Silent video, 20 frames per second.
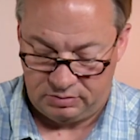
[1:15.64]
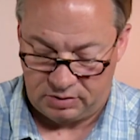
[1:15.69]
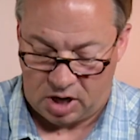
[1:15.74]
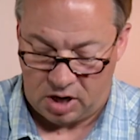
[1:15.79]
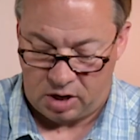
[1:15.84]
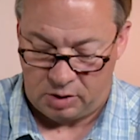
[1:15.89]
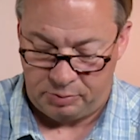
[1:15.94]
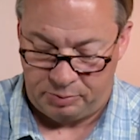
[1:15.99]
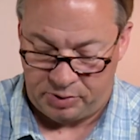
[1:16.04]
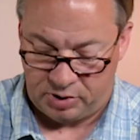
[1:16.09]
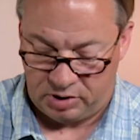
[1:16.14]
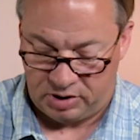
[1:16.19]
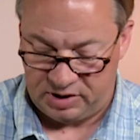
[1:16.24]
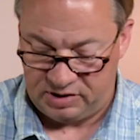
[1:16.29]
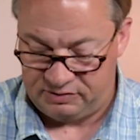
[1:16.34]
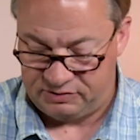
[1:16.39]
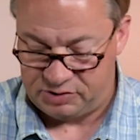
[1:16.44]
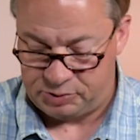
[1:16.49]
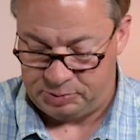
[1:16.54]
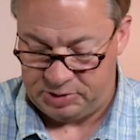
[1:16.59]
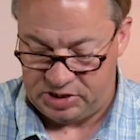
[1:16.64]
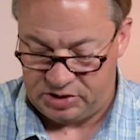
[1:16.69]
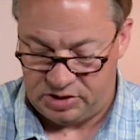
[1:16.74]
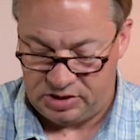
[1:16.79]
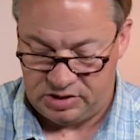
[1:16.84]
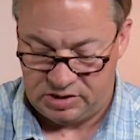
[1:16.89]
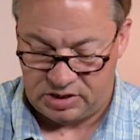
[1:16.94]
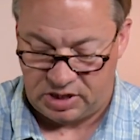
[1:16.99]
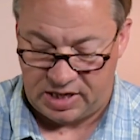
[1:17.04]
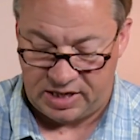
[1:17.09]
hard-pulling
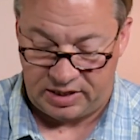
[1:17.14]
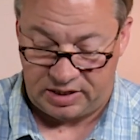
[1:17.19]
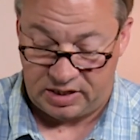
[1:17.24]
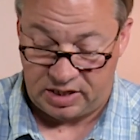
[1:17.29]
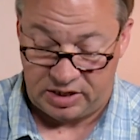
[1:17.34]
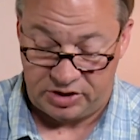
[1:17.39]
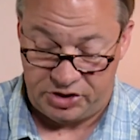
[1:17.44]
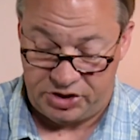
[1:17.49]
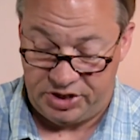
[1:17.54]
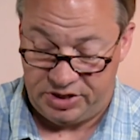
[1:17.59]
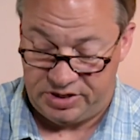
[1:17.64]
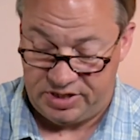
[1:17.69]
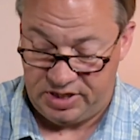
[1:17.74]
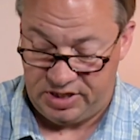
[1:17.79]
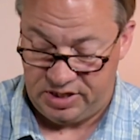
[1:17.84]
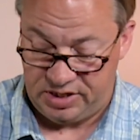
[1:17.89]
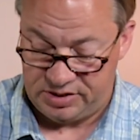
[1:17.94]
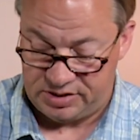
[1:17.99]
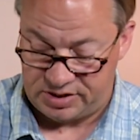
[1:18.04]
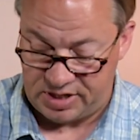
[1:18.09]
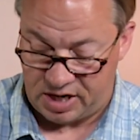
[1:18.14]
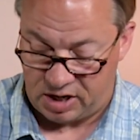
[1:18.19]
species like GTs,